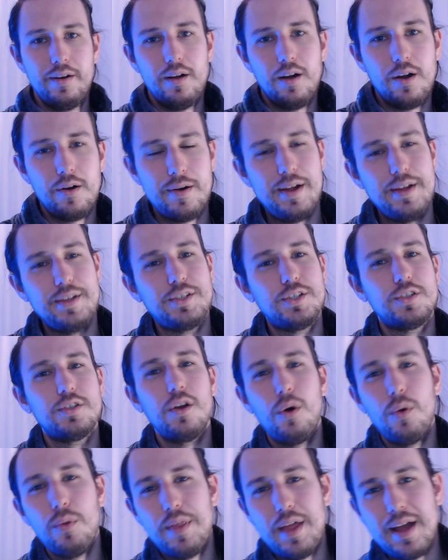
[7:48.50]
All right,
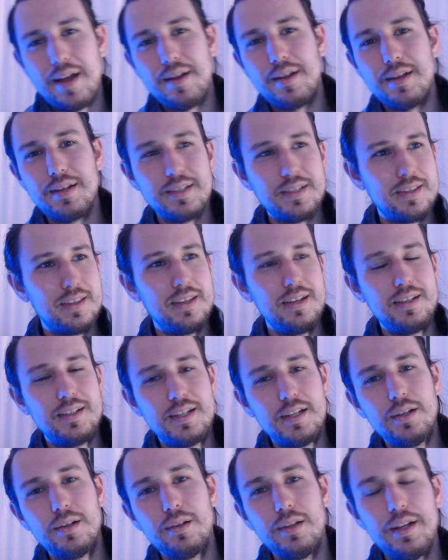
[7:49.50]
so that is the
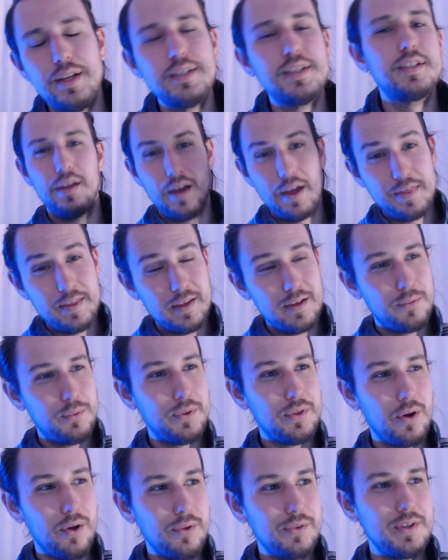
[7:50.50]
tier list. I think
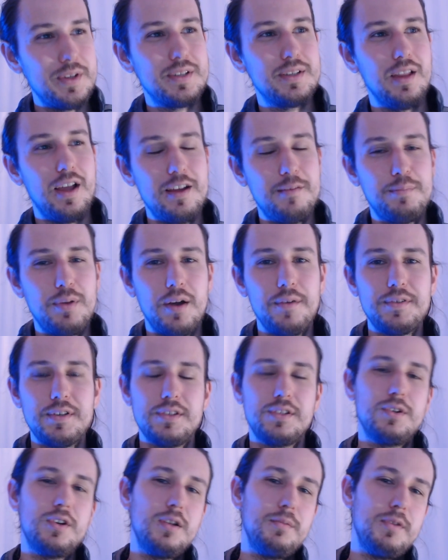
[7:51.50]
with all these Light buffs,
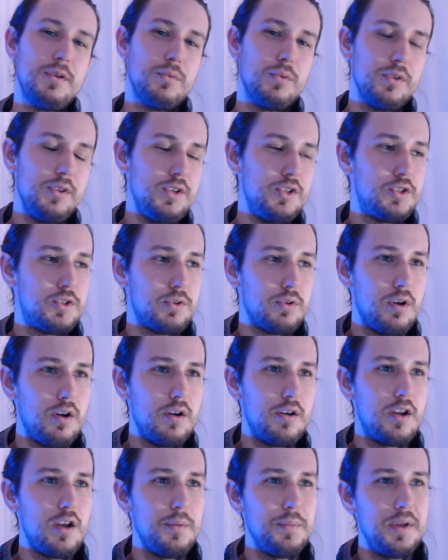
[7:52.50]
it's going to be really
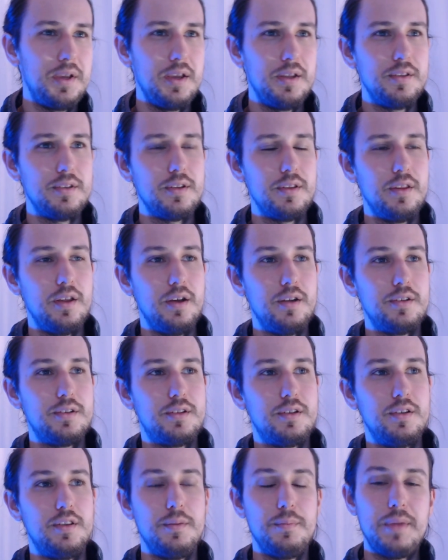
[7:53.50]
strong coming into
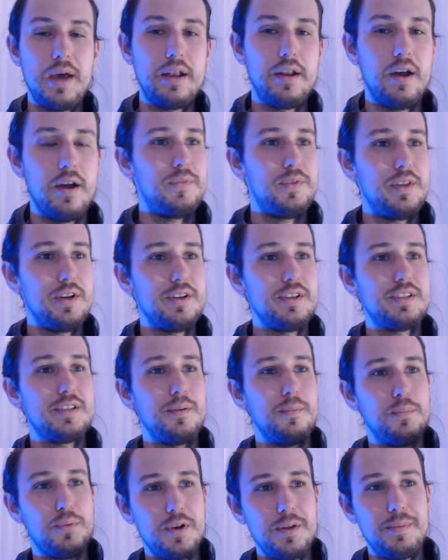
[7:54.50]
the meta. There's
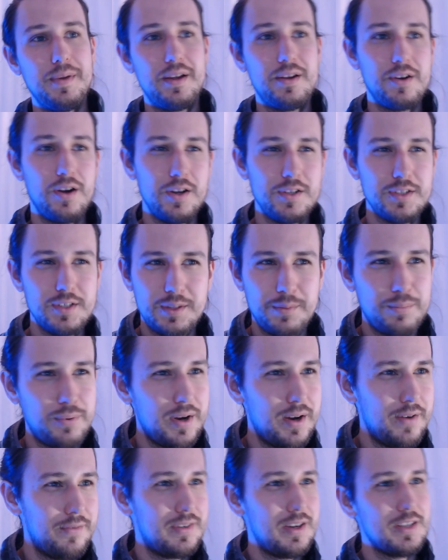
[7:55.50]
some pretty big cards like the
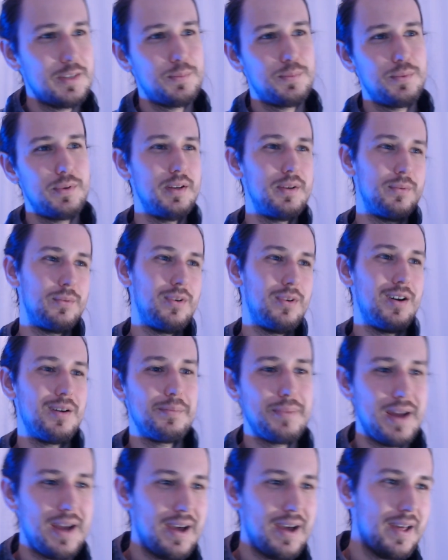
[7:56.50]
Prayer of Desperate,
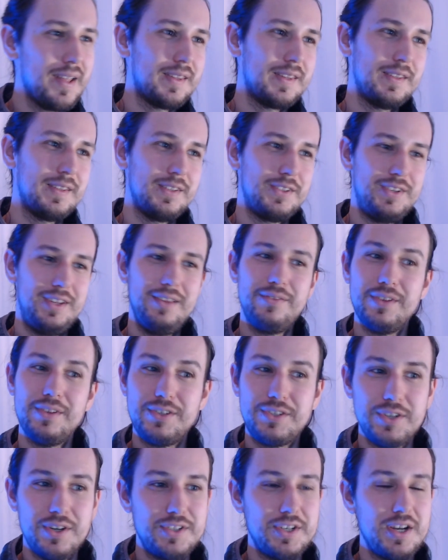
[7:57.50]
Wrong Path, even the
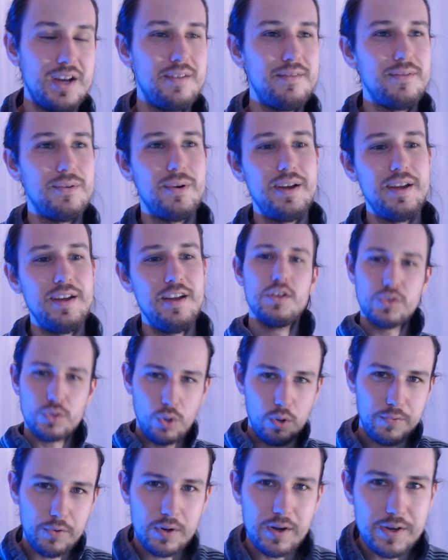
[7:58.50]
Judge Envoy.
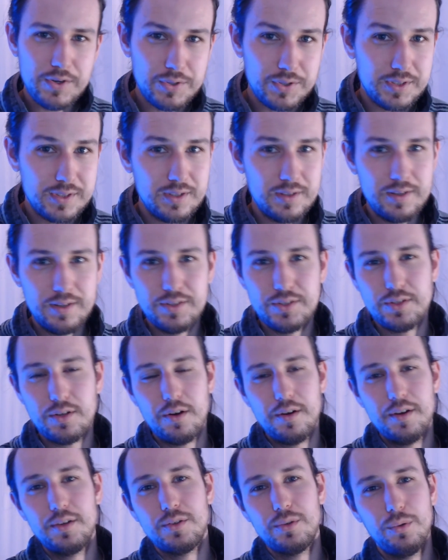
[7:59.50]
So if you're interested in
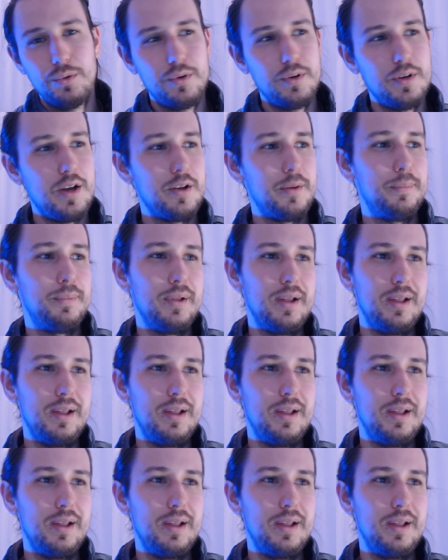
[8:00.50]
starting to learn how to play